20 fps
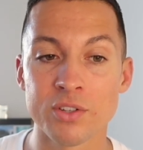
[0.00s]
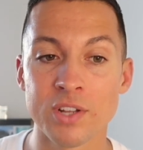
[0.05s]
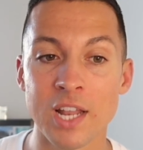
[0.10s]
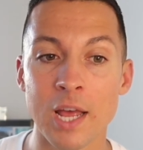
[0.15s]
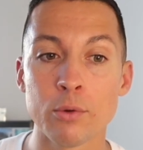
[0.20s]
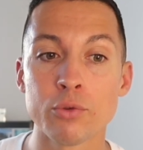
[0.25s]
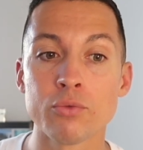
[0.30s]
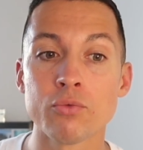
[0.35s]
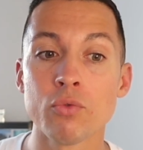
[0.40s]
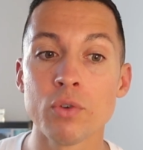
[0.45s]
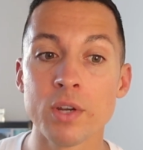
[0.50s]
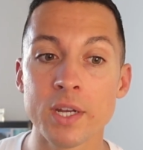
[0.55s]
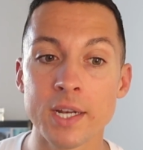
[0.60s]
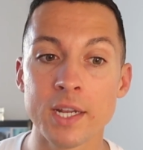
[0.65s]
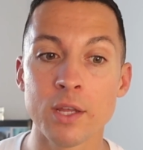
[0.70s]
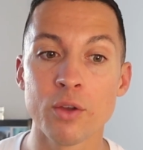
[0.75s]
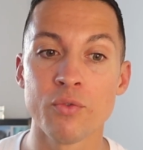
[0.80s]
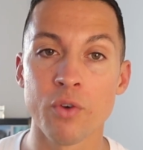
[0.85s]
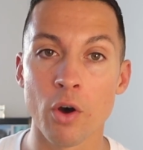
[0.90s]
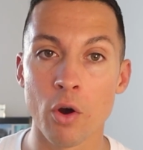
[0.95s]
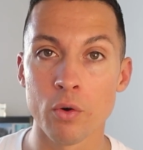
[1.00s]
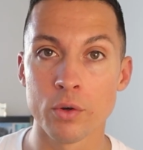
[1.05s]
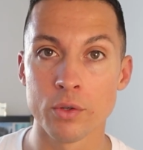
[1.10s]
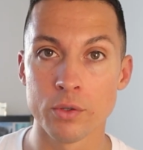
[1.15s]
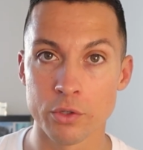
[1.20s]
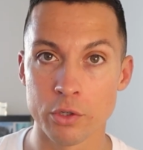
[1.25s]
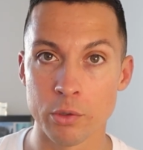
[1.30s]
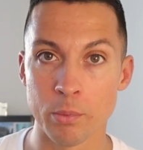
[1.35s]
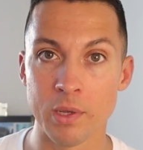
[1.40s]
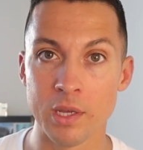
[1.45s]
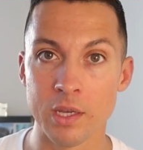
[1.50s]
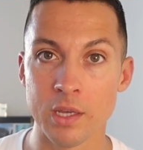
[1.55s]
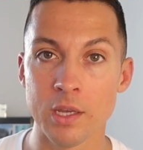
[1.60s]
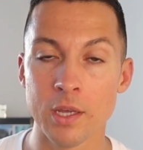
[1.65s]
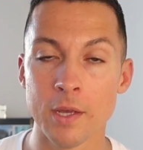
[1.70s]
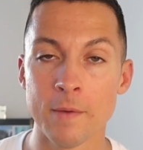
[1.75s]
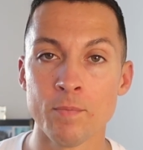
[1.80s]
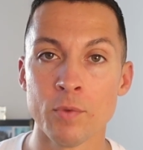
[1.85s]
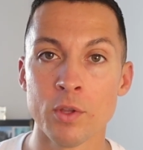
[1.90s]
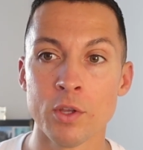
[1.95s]
So that was really foreign to
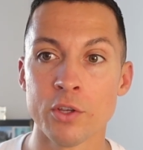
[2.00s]
me.